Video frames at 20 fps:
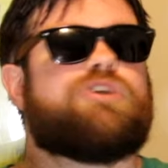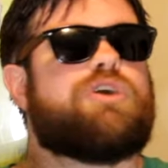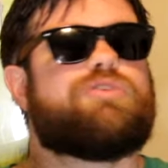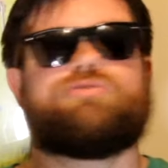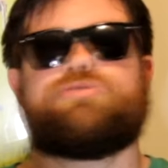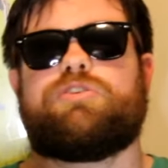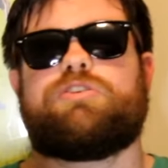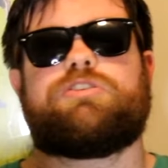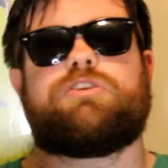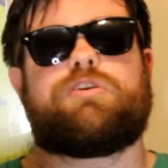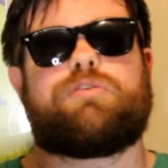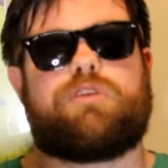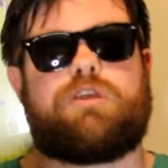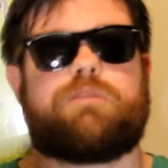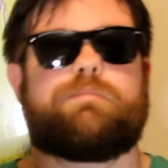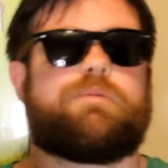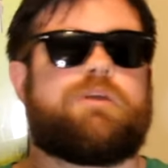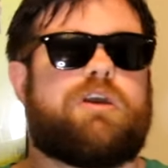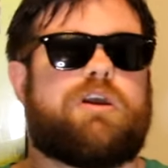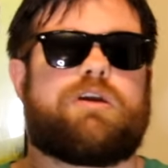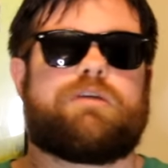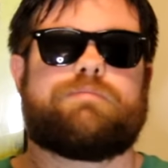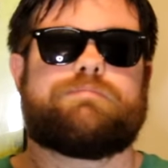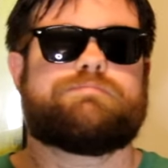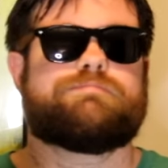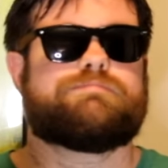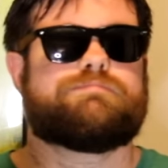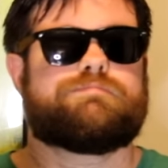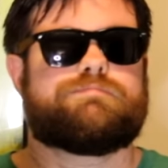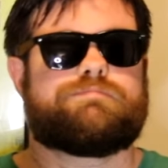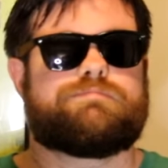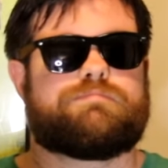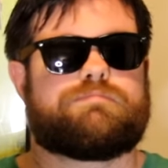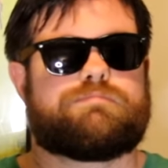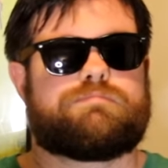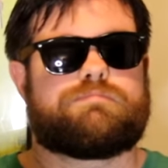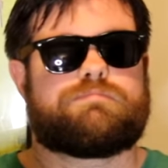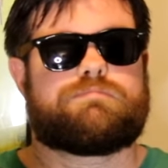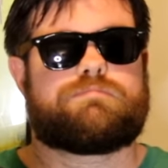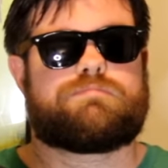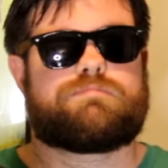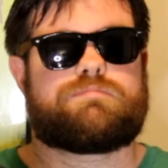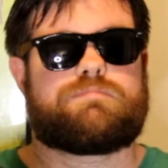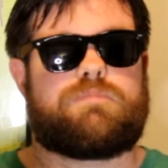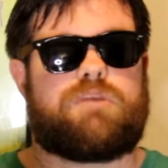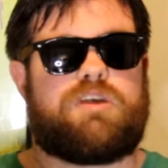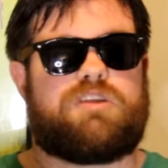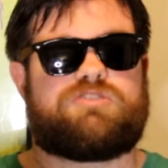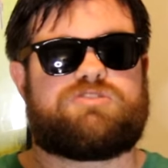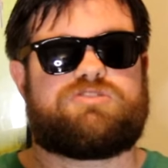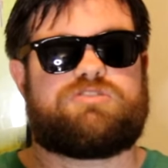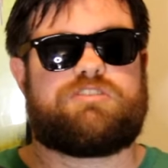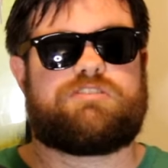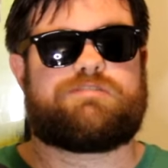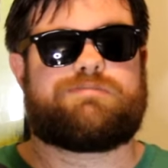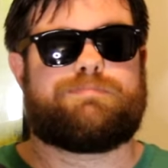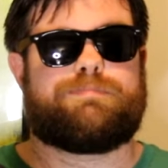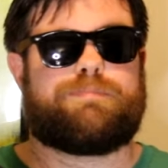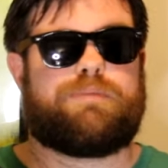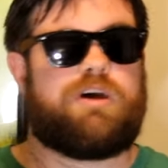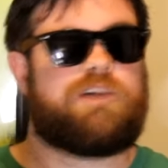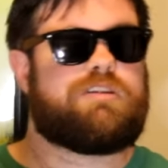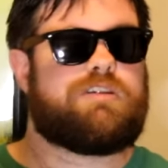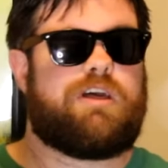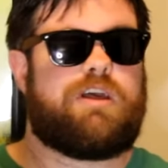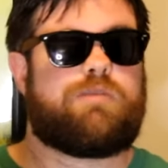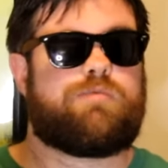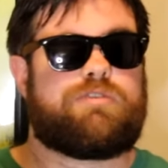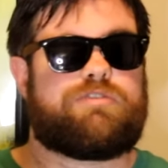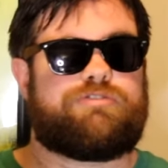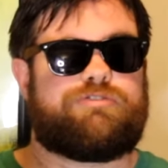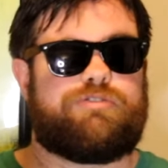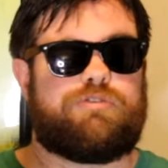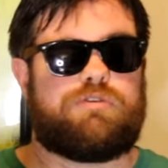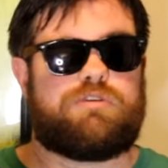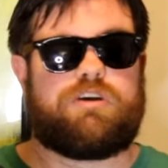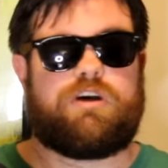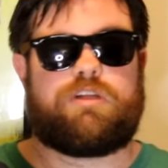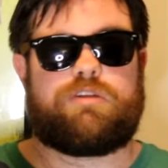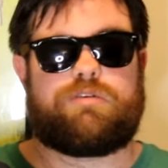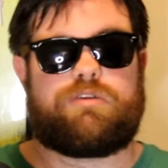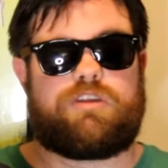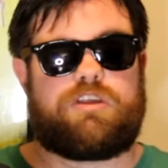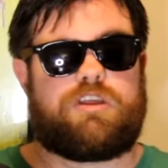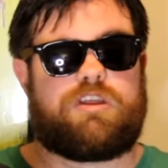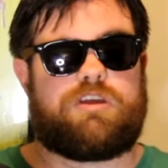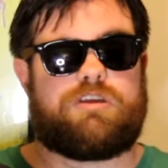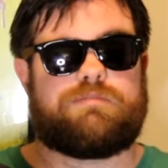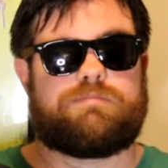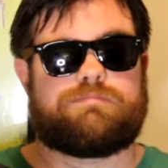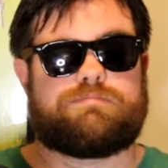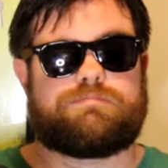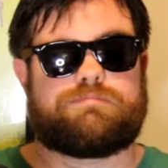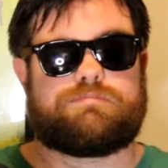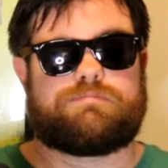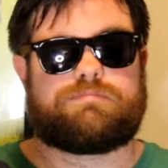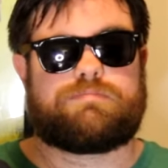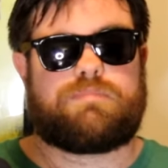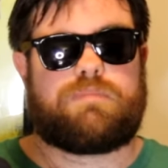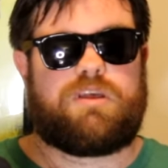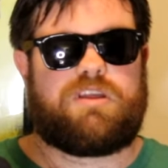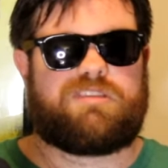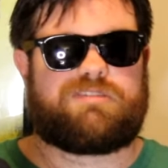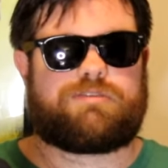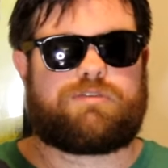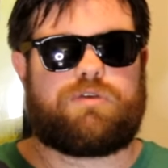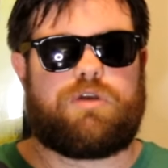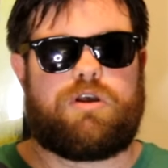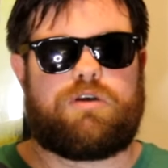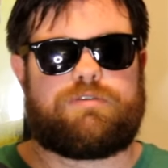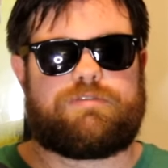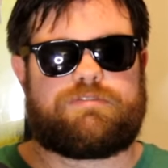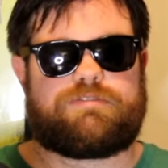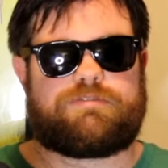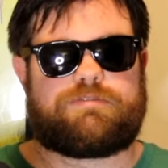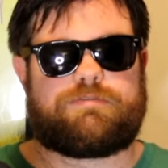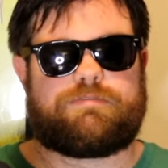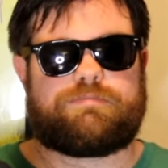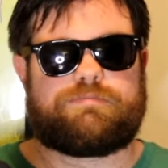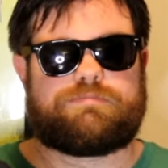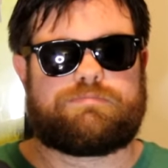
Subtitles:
Don't drink the green beer. It's just Bud Light with food coloring in it. It's gross.